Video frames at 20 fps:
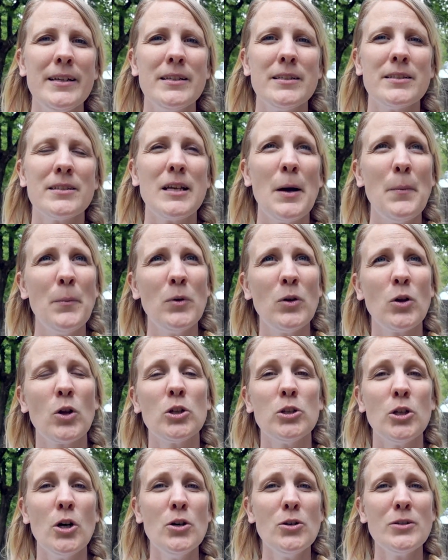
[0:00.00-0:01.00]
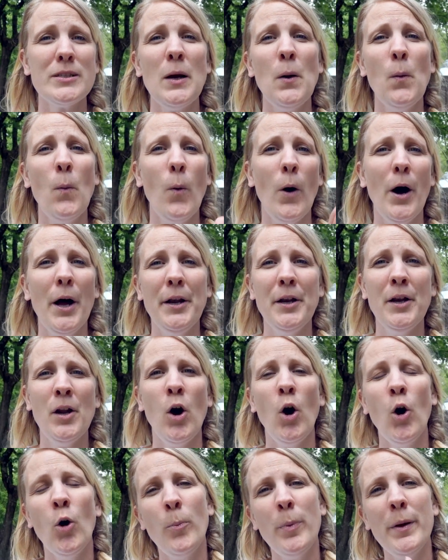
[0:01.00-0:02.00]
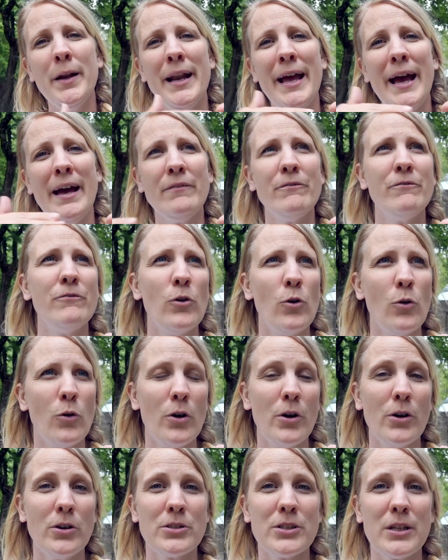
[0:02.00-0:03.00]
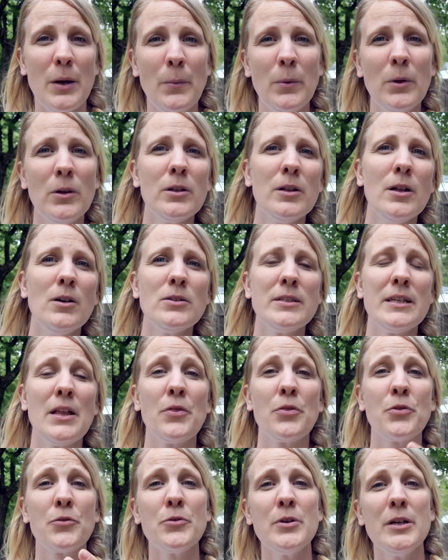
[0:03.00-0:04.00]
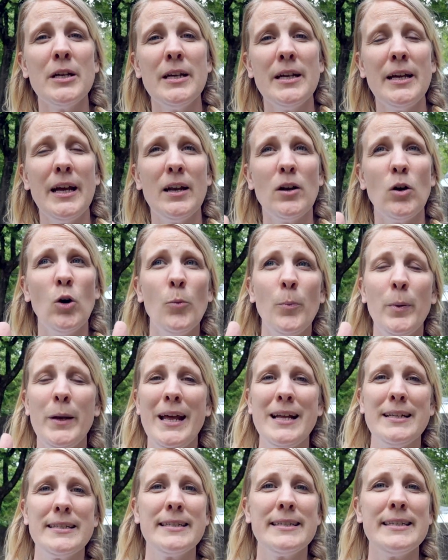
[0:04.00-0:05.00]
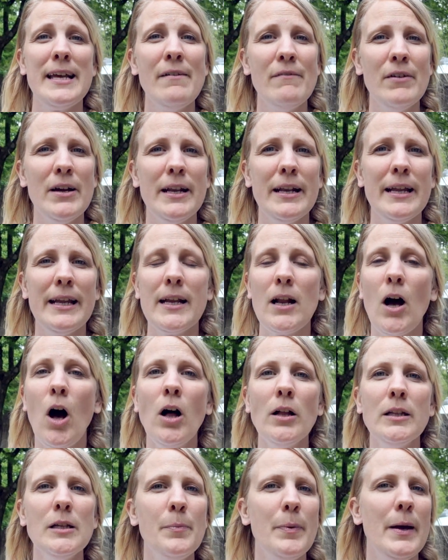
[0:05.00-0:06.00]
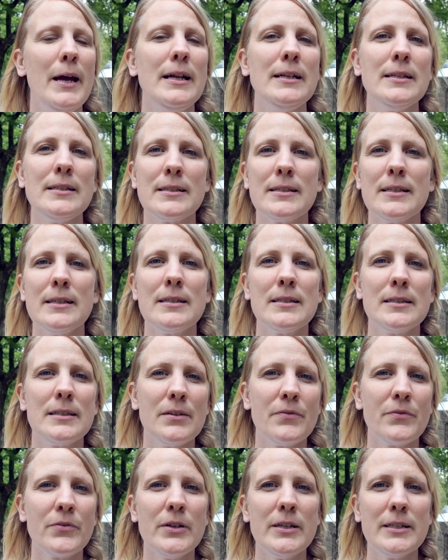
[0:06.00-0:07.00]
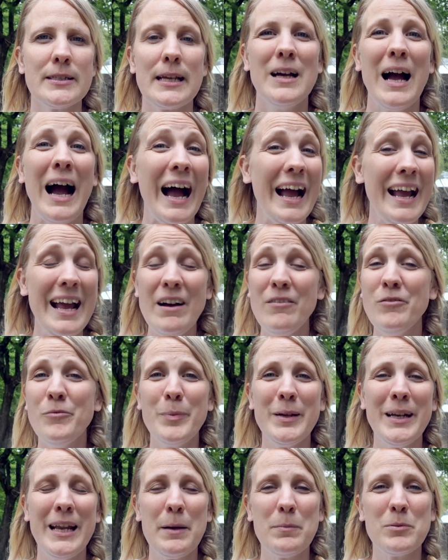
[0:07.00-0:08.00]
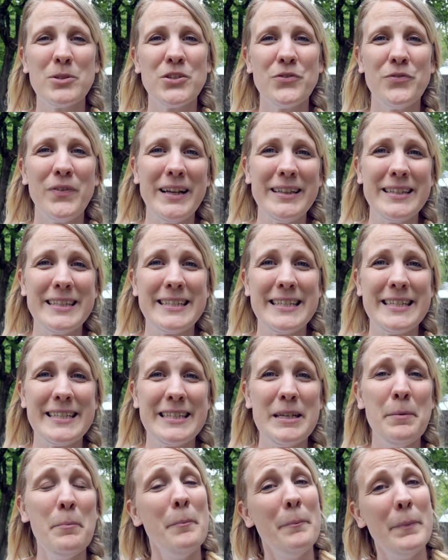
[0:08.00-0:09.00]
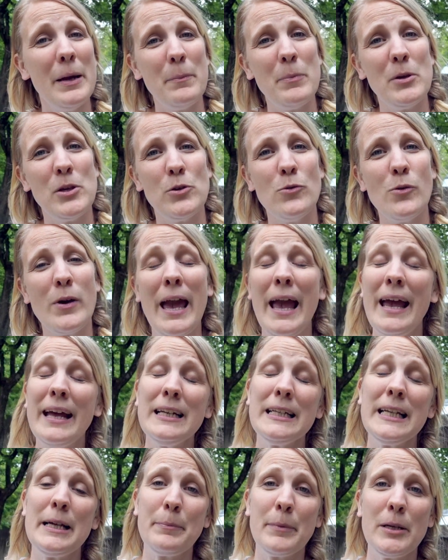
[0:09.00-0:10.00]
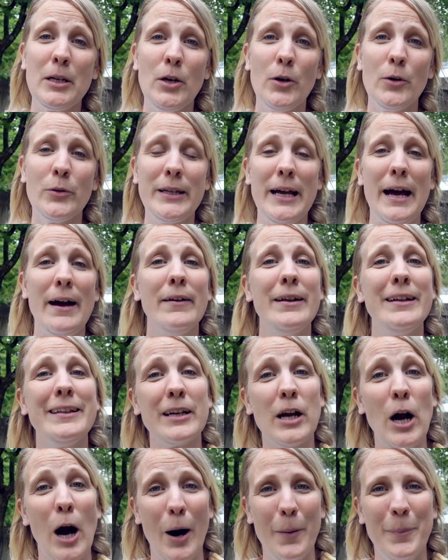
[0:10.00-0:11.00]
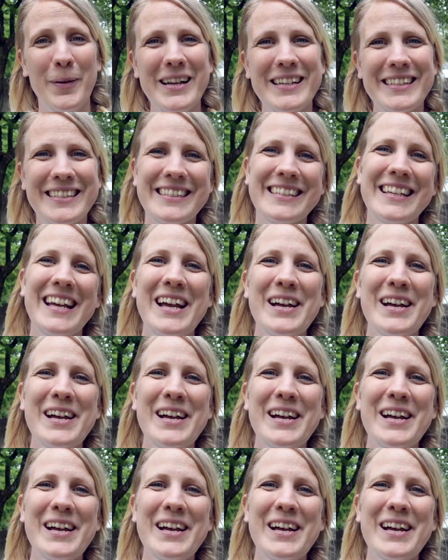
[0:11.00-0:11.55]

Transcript: some will close at 1, open at 4, some will close at 3 and open at 7. It all depends, it's different. I haven't been able to find the system. Maybe you can, let me know down in the comments.